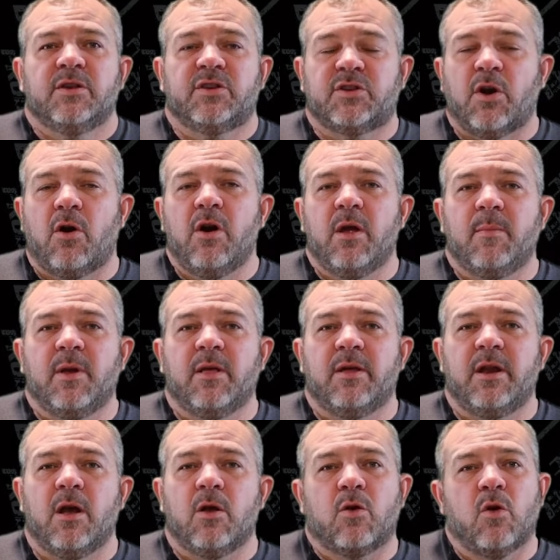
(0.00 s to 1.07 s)

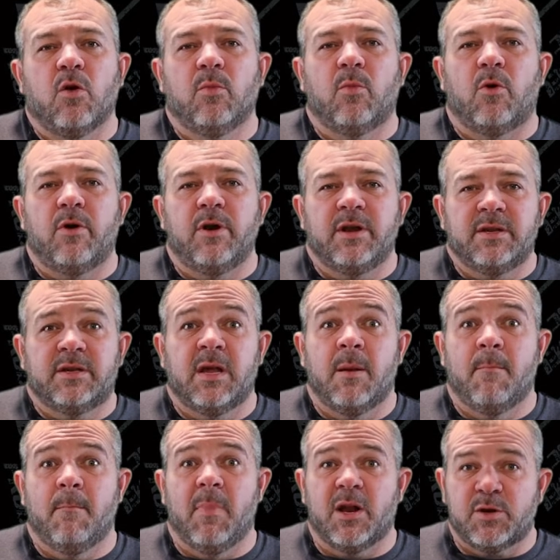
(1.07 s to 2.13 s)
startability on cold mornings,
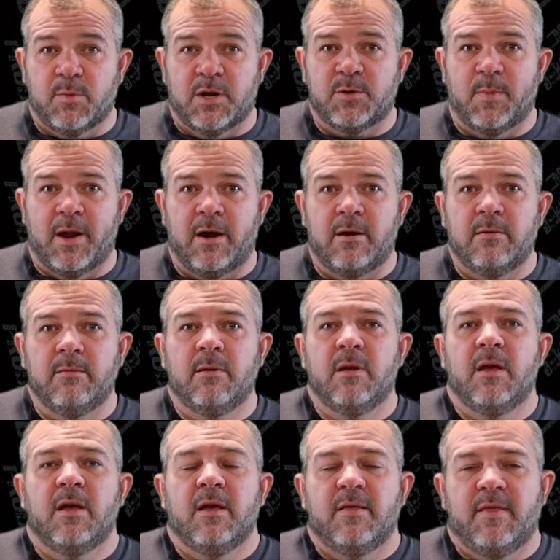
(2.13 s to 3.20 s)
much, much better.
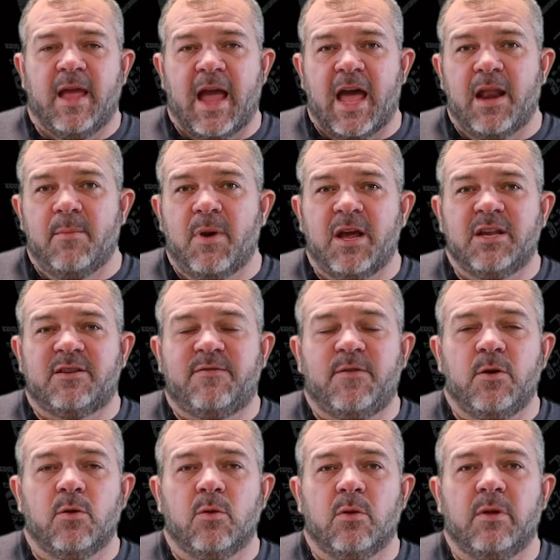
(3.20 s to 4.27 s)
The atomized
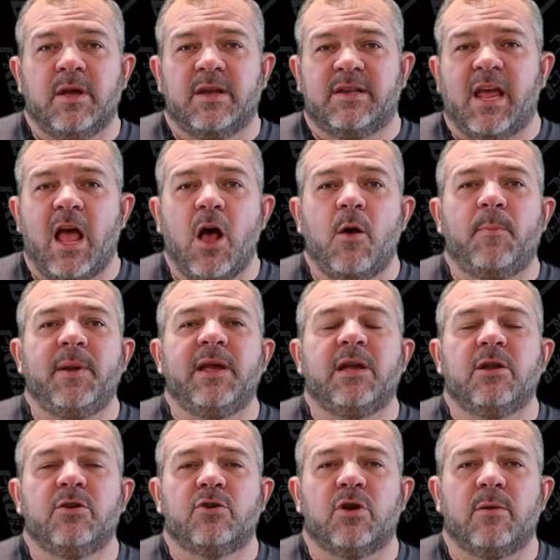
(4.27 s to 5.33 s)
fuel is helping
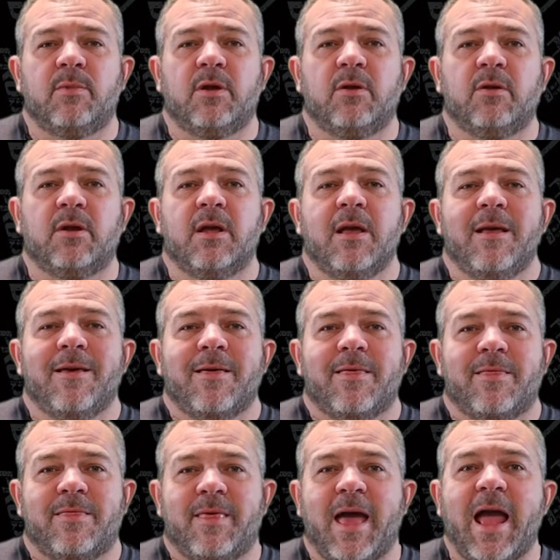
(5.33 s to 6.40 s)
contribute
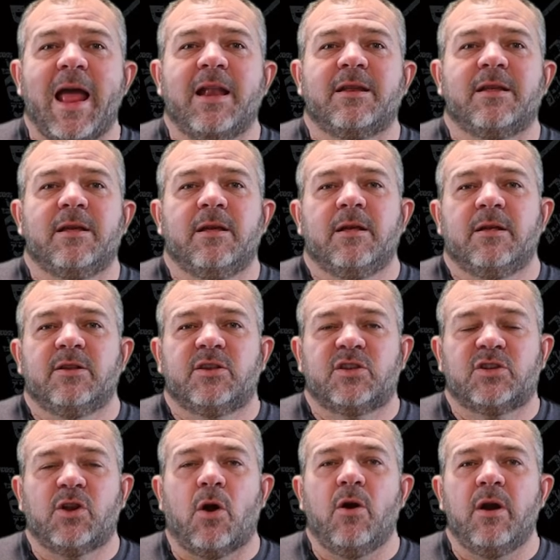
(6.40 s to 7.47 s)
that
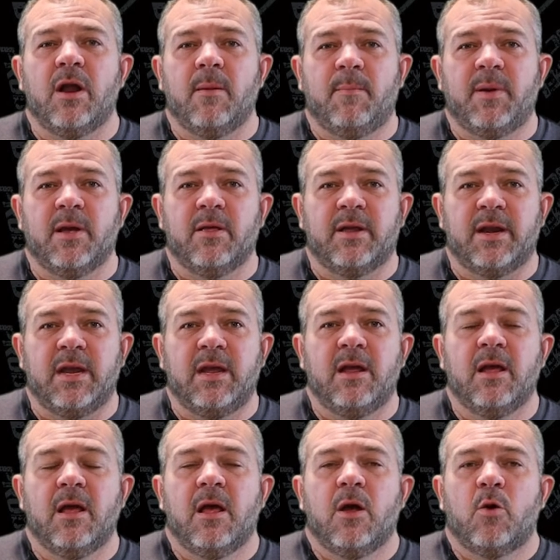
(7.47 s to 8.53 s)

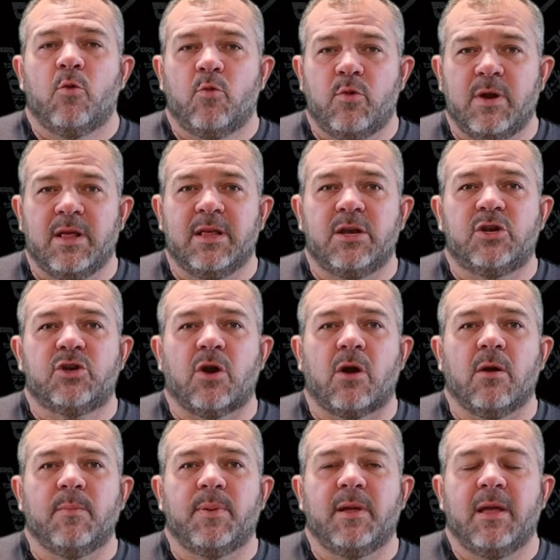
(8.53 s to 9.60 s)
startability really
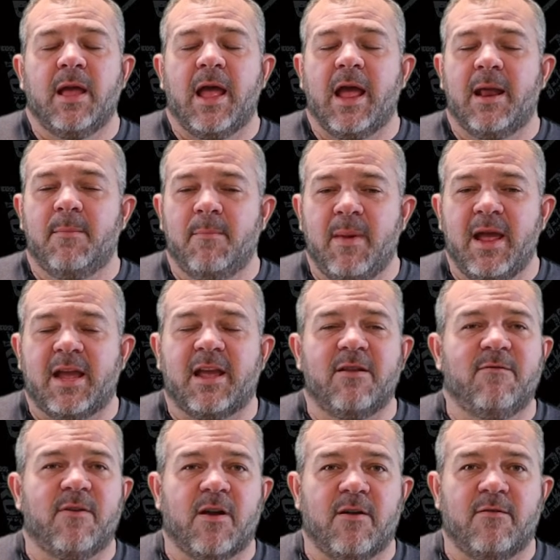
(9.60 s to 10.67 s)
sharp and make
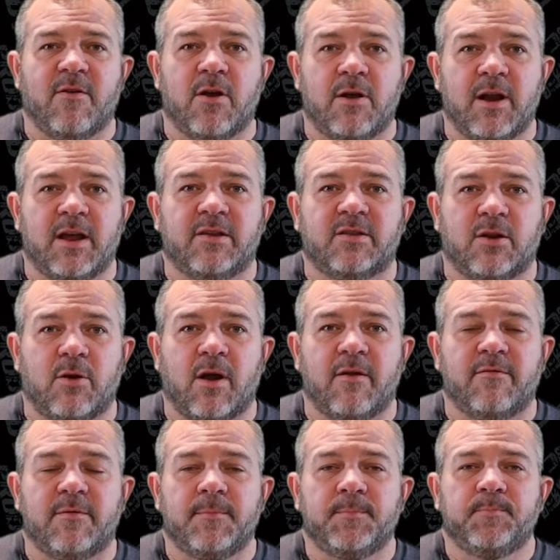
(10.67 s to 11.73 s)
it very, very nice to
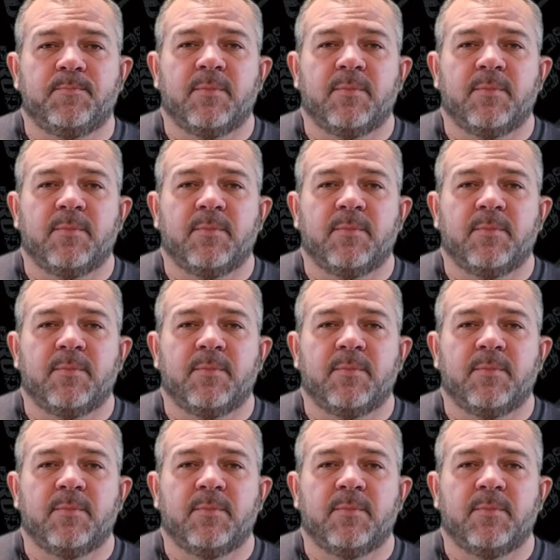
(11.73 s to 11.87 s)
drive.